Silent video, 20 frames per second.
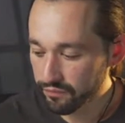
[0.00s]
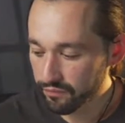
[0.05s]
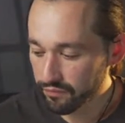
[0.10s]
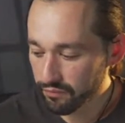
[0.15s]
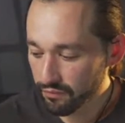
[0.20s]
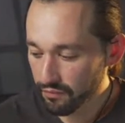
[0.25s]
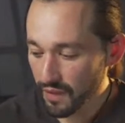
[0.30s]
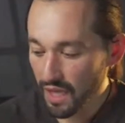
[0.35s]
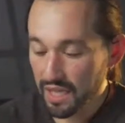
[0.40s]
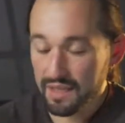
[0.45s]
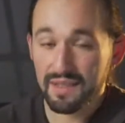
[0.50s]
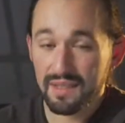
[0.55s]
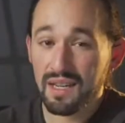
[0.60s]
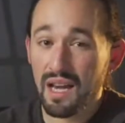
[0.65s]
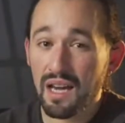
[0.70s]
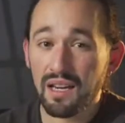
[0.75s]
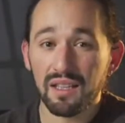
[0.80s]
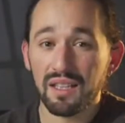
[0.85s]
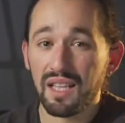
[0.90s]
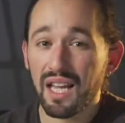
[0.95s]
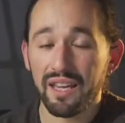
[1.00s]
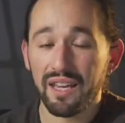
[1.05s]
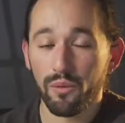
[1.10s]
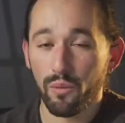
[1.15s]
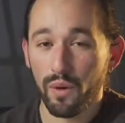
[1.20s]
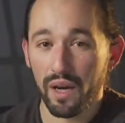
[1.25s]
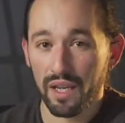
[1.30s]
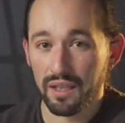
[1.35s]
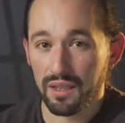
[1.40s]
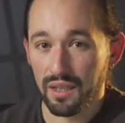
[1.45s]
It's not a
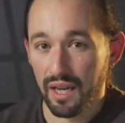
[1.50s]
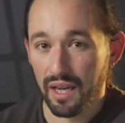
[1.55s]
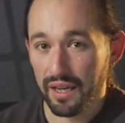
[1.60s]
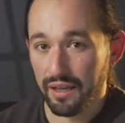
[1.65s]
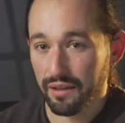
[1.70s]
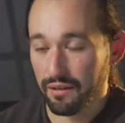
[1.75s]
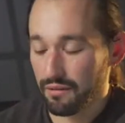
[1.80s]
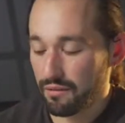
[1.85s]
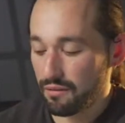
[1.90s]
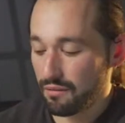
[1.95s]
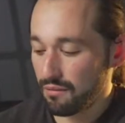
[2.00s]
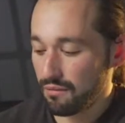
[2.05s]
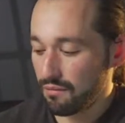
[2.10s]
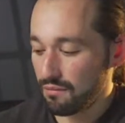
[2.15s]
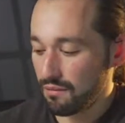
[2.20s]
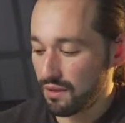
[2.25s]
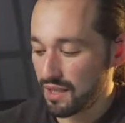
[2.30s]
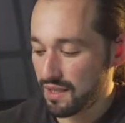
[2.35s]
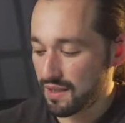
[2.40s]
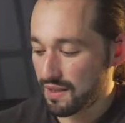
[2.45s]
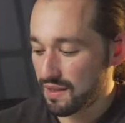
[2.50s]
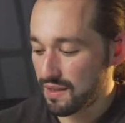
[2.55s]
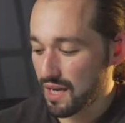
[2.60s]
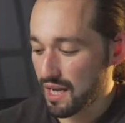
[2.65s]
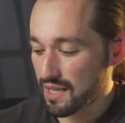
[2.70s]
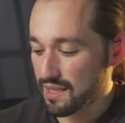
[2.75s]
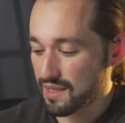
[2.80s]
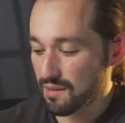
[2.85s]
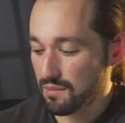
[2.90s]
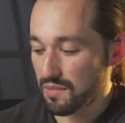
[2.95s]
lightweight light. This is not
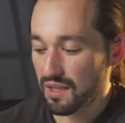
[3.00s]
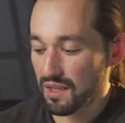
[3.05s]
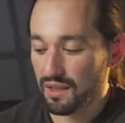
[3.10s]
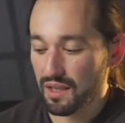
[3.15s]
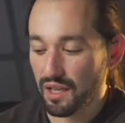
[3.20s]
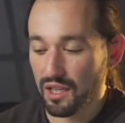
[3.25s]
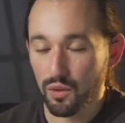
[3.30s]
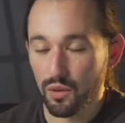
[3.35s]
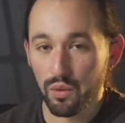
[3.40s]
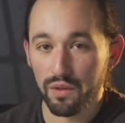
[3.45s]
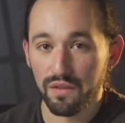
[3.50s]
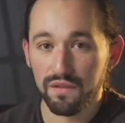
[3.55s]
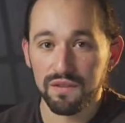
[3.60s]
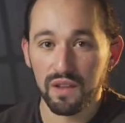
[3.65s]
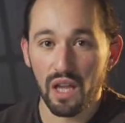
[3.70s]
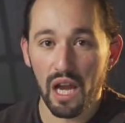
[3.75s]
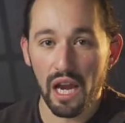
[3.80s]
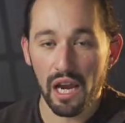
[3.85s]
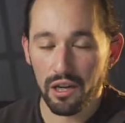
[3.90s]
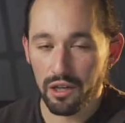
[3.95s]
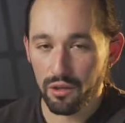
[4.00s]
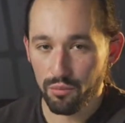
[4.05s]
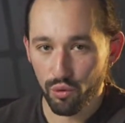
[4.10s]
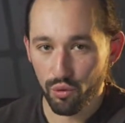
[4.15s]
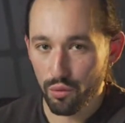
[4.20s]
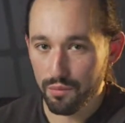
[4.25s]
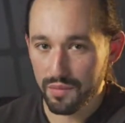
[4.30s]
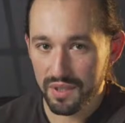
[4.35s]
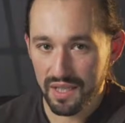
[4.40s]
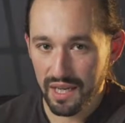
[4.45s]
something that you would fly on a
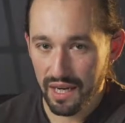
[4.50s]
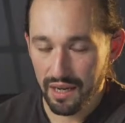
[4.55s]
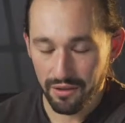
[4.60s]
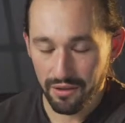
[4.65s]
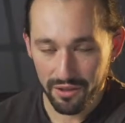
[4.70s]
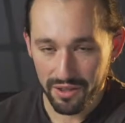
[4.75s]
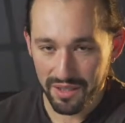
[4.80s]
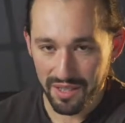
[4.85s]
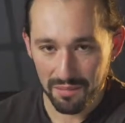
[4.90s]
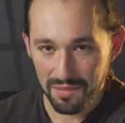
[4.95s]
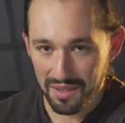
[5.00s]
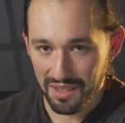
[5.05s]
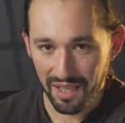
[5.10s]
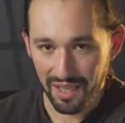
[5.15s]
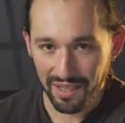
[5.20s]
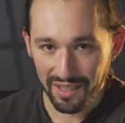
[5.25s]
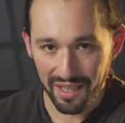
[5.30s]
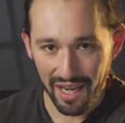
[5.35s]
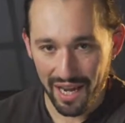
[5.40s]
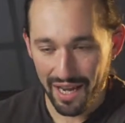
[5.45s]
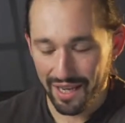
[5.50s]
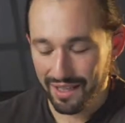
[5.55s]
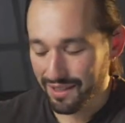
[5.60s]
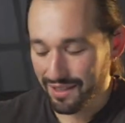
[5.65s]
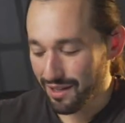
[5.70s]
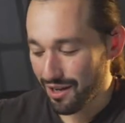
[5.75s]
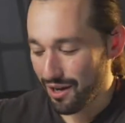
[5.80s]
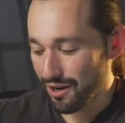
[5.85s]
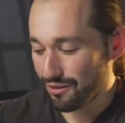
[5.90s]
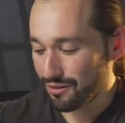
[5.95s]
boom stand or something like that.
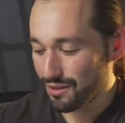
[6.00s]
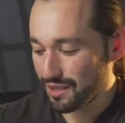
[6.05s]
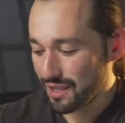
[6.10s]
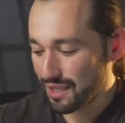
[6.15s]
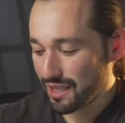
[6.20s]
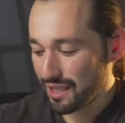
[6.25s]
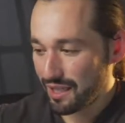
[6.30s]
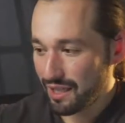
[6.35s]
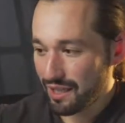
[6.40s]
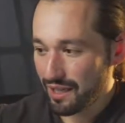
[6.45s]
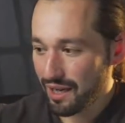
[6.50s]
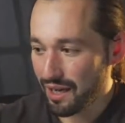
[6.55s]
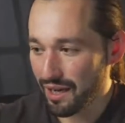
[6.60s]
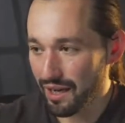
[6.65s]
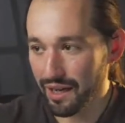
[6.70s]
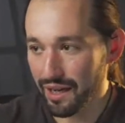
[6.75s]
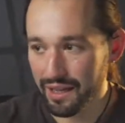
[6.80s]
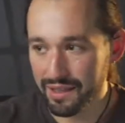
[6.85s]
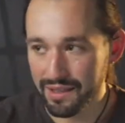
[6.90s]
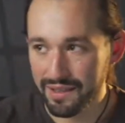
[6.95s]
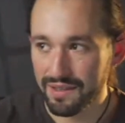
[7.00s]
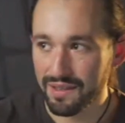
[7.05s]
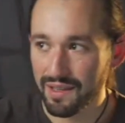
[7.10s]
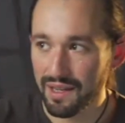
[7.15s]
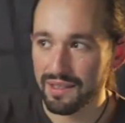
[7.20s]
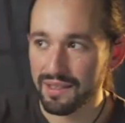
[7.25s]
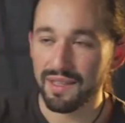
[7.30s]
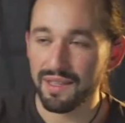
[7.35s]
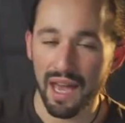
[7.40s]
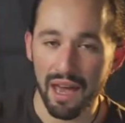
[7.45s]
No, it's
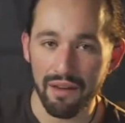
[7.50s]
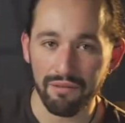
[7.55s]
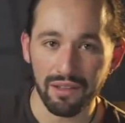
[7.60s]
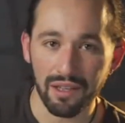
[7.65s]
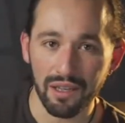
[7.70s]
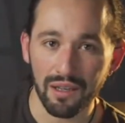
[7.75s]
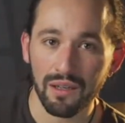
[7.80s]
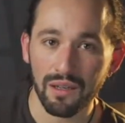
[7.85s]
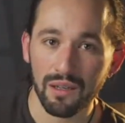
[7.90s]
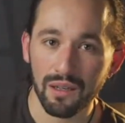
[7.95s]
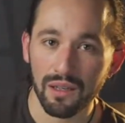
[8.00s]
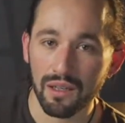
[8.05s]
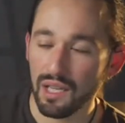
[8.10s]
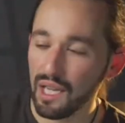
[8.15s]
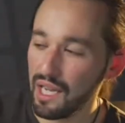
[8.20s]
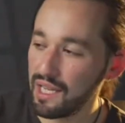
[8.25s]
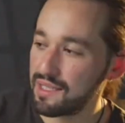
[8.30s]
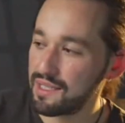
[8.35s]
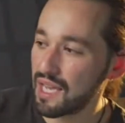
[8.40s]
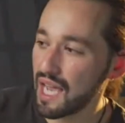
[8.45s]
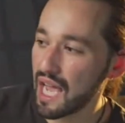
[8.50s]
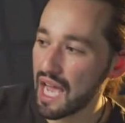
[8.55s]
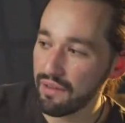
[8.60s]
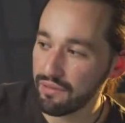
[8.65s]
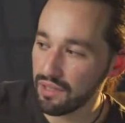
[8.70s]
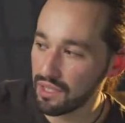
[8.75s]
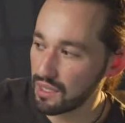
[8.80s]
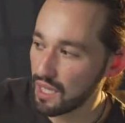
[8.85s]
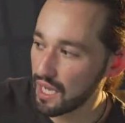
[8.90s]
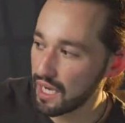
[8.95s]
heavy. It's a heavy
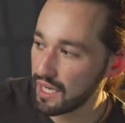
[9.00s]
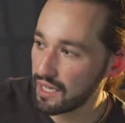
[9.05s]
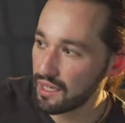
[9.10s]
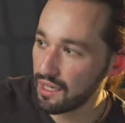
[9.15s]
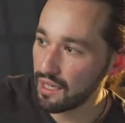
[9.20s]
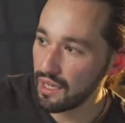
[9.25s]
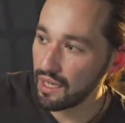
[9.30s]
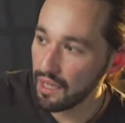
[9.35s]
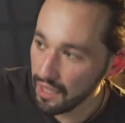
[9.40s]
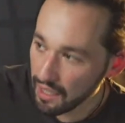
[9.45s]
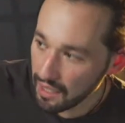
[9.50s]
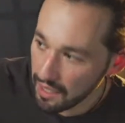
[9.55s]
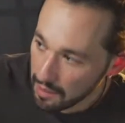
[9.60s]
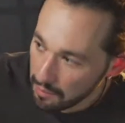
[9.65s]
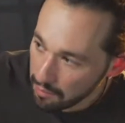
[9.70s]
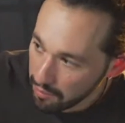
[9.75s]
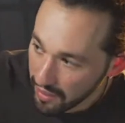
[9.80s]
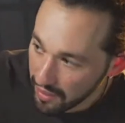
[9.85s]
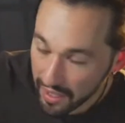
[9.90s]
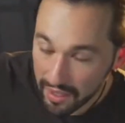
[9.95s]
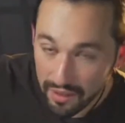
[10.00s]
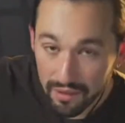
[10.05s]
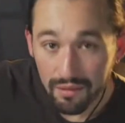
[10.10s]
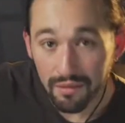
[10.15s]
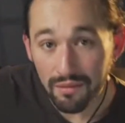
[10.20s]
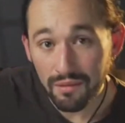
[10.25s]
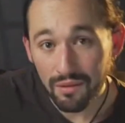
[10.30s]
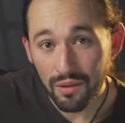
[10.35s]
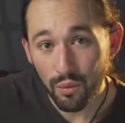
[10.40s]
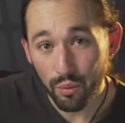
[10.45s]
light, but
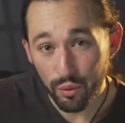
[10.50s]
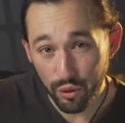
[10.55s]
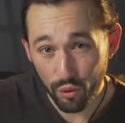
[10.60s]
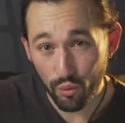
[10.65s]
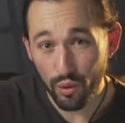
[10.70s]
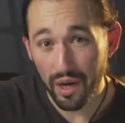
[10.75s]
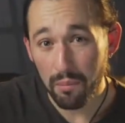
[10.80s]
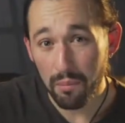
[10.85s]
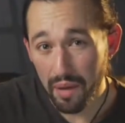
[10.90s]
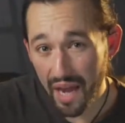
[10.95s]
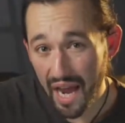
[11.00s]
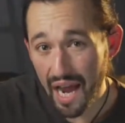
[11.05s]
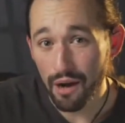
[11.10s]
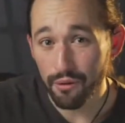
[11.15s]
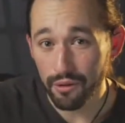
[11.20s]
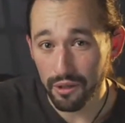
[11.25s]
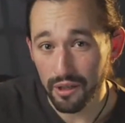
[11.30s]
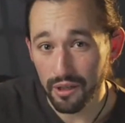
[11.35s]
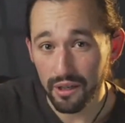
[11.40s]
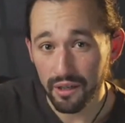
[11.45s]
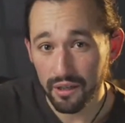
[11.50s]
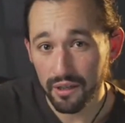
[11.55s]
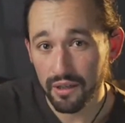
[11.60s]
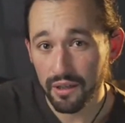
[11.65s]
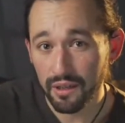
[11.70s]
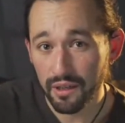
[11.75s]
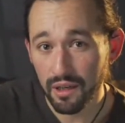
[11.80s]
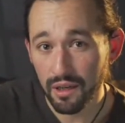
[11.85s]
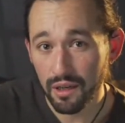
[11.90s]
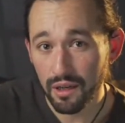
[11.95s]
with great power
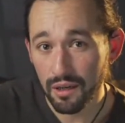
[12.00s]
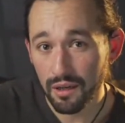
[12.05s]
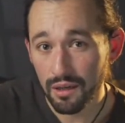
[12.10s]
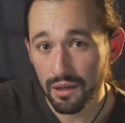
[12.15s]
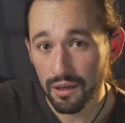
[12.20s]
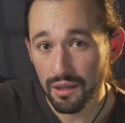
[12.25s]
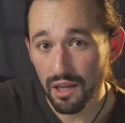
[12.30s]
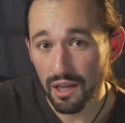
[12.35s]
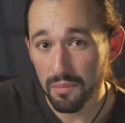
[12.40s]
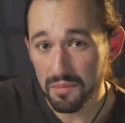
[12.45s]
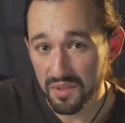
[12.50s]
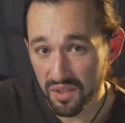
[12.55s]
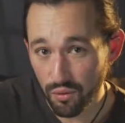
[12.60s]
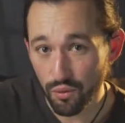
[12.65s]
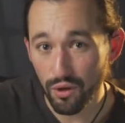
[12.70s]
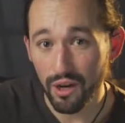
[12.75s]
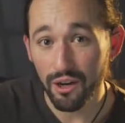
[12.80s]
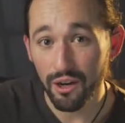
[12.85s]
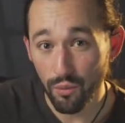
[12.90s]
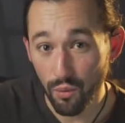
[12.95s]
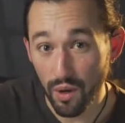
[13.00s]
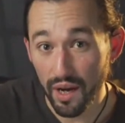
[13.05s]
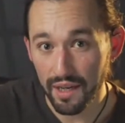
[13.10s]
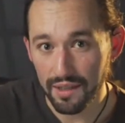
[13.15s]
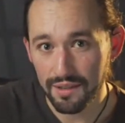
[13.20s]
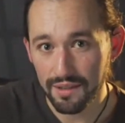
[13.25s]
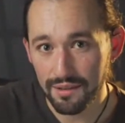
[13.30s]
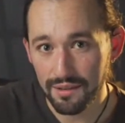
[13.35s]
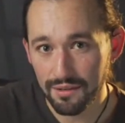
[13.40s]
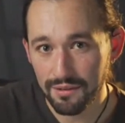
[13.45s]
comes great weight,
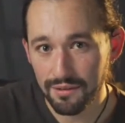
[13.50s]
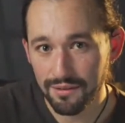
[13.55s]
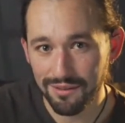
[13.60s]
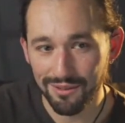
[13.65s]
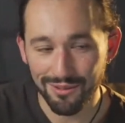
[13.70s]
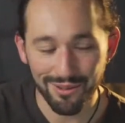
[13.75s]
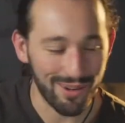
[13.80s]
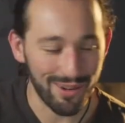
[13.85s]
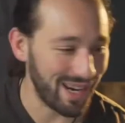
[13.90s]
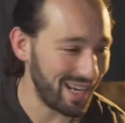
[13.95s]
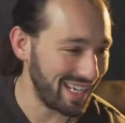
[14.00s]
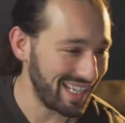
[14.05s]
right?